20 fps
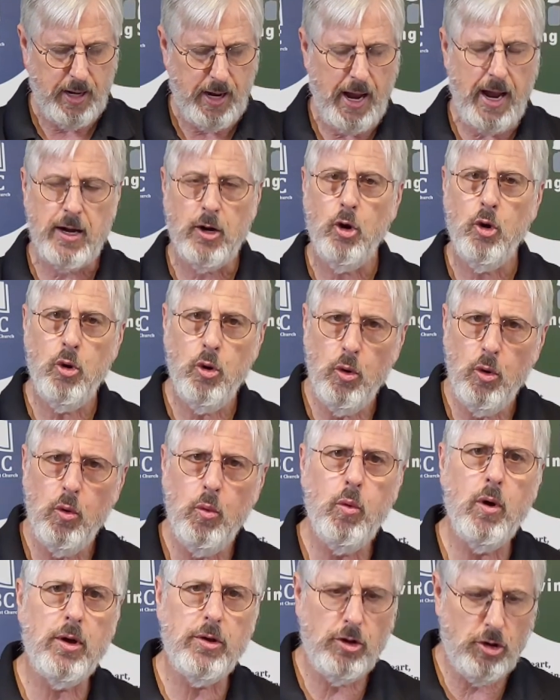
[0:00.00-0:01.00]
And who
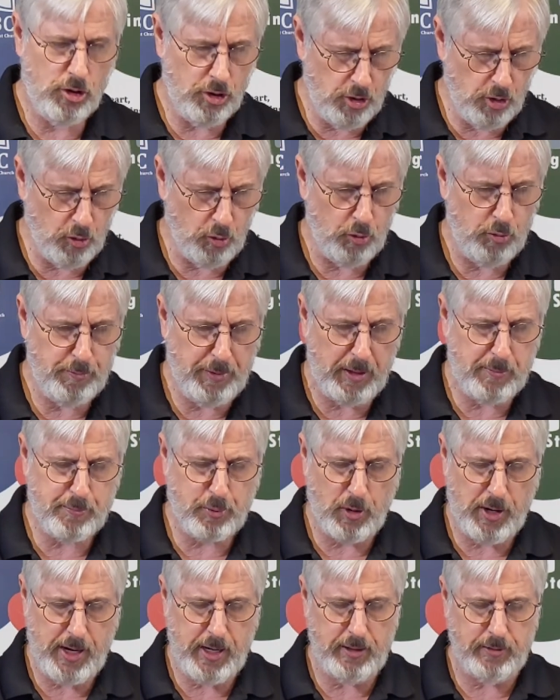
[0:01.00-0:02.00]
will you be
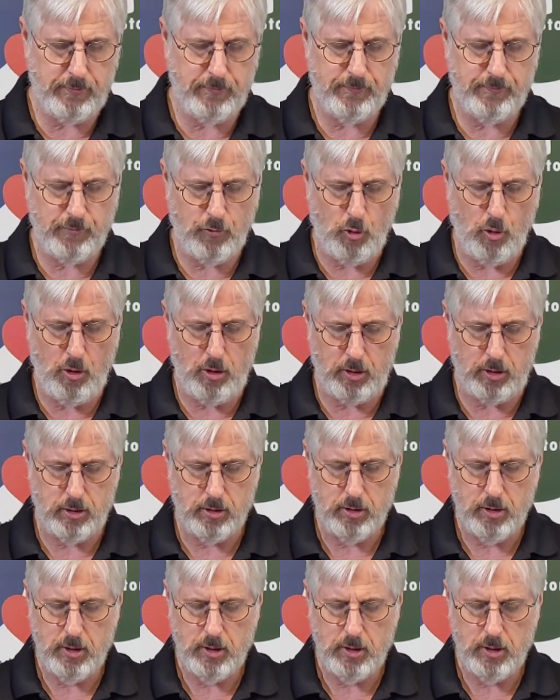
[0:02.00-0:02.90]
praying for